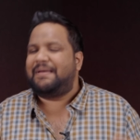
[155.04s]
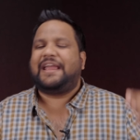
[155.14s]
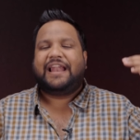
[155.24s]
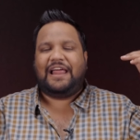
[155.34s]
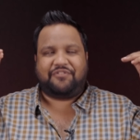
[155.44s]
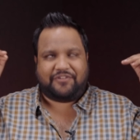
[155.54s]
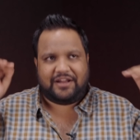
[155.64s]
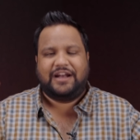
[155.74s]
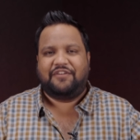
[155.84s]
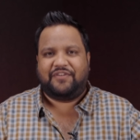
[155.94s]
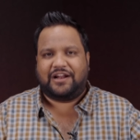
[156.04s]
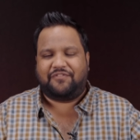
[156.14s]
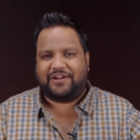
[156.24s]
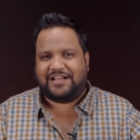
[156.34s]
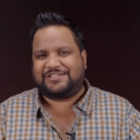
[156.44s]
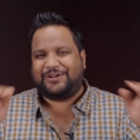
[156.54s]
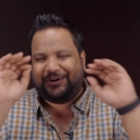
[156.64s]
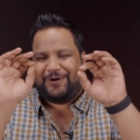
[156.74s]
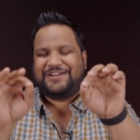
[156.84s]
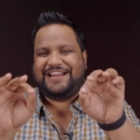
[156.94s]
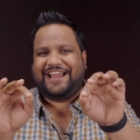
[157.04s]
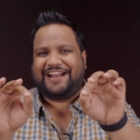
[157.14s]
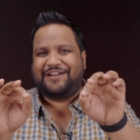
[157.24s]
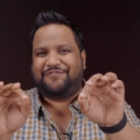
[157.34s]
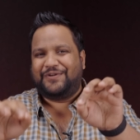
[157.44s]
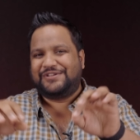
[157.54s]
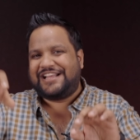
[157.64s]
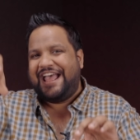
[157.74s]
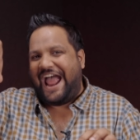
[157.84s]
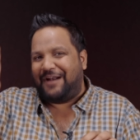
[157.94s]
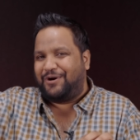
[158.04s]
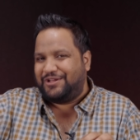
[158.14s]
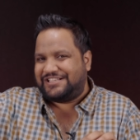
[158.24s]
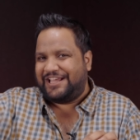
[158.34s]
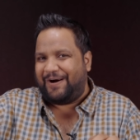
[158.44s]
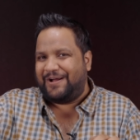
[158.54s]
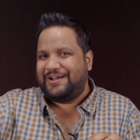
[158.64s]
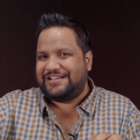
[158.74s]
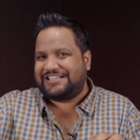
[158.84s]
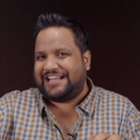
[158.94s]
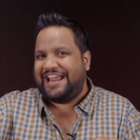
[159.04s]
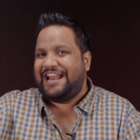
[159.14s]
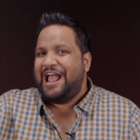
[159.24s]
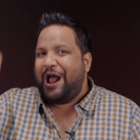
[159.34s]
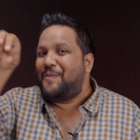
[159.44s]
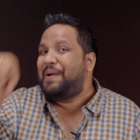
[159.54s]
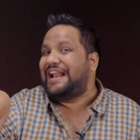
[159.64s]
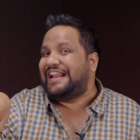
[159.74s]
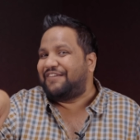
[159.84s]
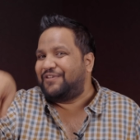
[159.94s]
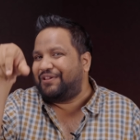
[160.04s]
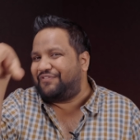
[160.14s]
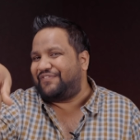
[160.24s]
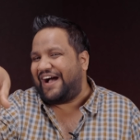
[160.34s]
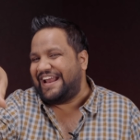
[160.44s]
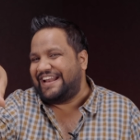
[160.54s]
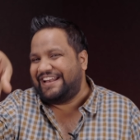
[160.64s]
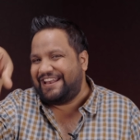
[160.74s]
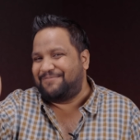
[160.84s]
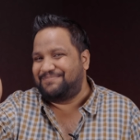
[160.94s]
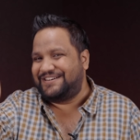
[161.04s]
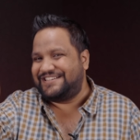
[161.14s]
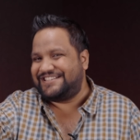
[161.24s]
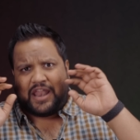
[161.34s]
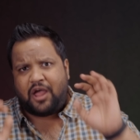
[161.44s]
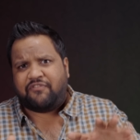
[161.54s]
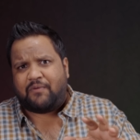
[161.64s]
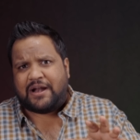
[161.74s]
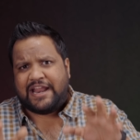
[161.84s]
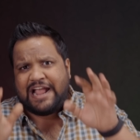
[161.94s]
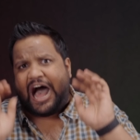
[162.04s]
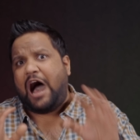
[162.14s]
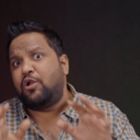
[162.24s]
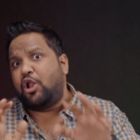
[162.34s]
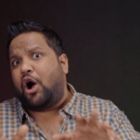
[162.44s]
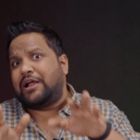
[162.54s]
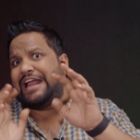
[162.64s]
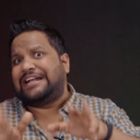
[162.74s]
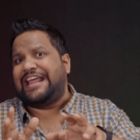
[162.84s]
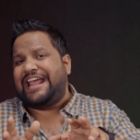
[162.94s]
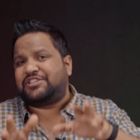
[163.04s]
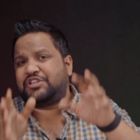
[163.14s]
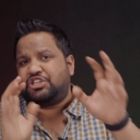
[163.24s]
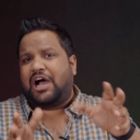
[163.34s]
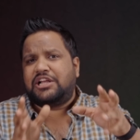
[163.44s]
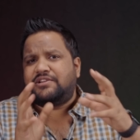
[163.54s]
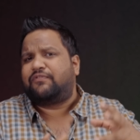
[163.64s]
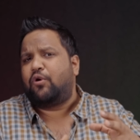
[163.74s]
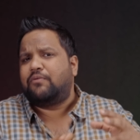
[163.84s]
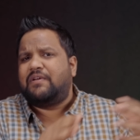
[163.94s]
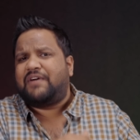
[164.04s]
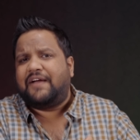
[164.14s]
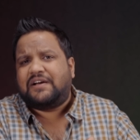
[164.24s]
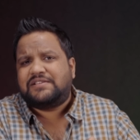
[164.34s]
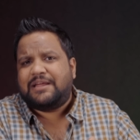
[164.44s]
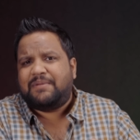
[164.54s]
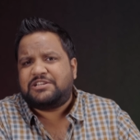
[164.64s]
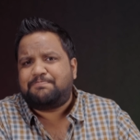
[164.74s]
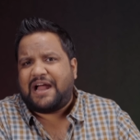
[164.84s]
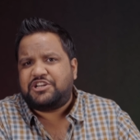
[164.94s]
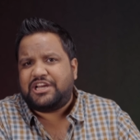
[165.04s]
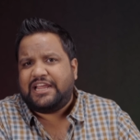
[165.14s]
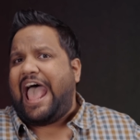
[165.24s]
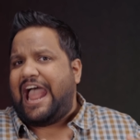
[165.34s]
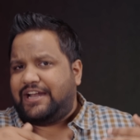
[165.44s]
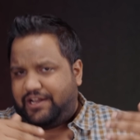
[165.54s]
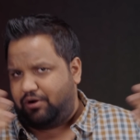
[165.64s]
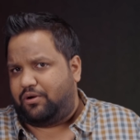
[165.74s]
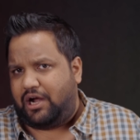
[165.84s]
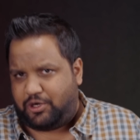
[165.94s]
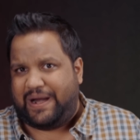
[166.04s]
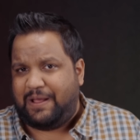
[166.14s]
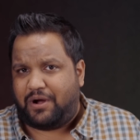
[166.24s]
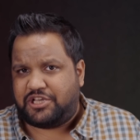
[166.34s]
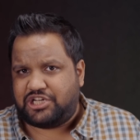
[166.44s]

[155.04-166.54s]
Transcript: making life really difficult for us. So don't really get confused at what you see on your screen. We'll give you the final numbers. Now, if you're wondering how long it takes to charge a phone with 5000 mAh battery and, you know, a 20 watt